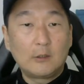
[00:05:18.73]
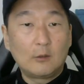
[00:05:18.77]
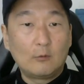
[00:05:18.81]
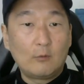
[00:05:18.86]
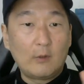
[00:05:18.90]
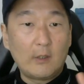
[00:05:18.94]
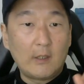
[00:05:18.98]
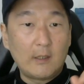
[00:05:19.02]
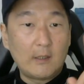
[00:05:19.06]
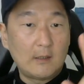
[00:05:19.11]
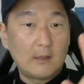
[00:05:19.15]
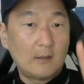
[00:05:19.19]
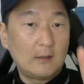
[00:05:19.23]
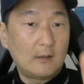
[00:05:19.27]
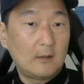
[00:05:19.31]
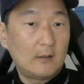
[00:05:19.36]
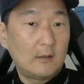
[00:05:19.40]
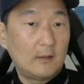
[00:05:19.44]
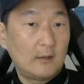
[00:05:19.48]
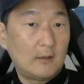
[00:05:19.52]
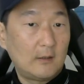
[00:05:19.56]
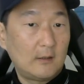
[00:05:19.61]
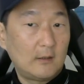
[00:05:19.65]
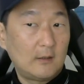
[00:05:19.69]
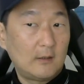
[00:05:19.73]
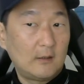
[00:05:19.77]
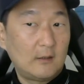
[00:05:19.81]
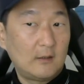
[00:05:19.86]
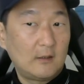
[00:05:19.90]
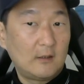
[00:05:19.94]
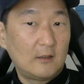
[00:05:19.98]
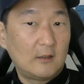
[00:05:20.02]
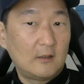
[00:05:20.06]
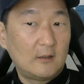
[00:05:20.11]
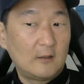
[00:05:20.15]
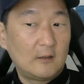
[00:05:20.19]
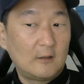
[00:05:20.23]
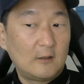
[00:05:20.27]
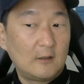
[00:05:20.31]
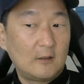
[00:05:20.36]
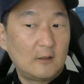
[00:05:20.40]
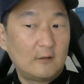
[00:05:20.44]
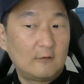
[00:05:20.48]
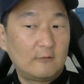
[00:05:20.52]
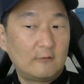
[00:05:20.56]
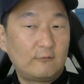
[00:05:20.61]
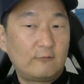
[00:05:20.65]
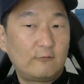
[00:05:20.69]
way,
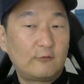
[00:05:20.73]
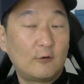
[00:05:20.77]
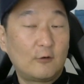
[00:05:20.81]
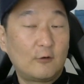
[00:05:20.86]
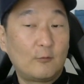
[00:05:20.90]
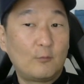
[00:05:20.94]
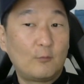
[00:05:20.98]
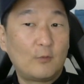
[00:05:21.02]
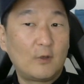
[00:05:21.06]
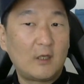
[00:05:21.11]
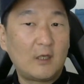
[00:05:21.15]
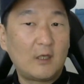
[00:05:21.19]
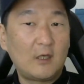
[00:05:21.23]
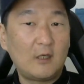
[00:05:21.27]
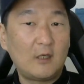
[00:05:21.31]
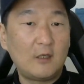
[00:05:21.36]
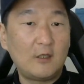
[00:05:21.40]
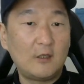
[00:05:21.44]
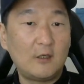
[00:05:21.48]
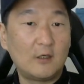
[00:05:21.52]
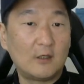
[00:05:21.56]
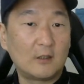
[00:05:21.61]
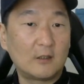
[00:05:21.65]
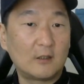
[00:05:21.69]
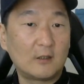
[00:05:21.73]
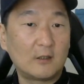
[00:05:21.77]
from here